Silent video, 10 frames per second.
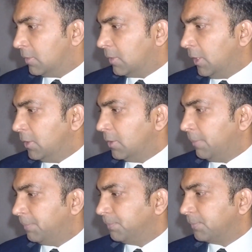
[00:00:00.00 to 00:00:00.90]

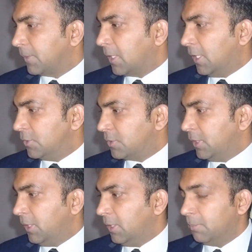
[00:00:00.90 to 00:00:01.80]
Then
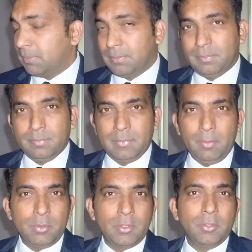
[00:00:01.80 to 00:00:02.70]
country, they
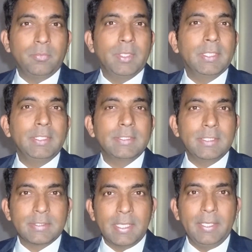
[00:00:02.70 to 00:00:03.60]
want to know whether it's
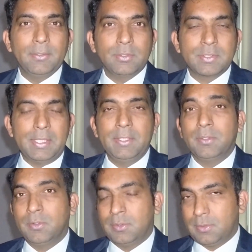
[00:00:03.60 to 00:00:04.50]
inside Australia
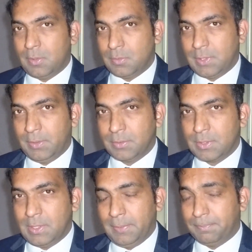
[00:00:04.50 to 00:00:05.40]
or outside
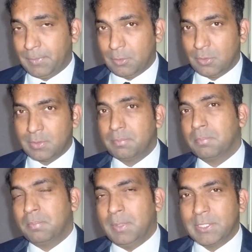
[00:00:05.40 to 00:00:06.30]
Australia. They're not
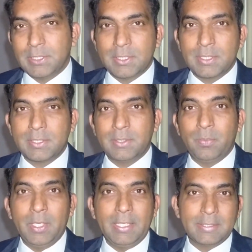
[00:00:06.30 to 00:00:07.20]
much interested
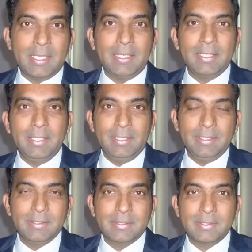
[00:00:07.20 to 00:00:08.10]
where exactly it
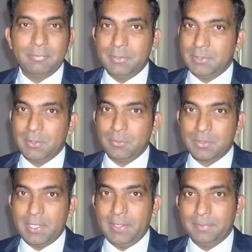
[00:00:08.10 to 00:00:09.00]
is, if it is
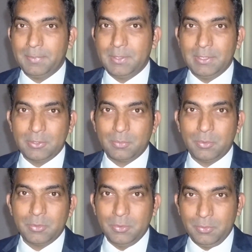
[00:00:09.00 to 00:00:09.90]
outside. They just
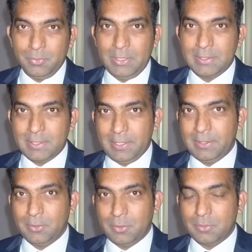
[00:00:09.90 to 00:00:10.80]
want to know
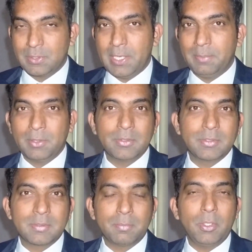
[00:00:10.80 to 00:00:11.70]
inside or outside
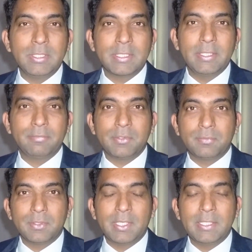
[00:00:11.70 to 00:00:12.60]
because points are different
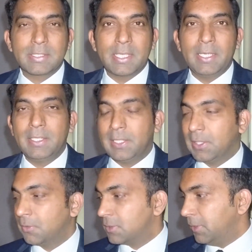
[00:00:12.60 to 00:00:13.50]
for inside and
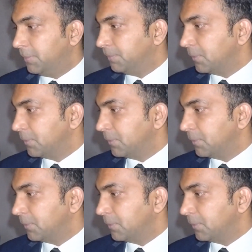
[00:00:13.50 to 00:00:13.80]
outside.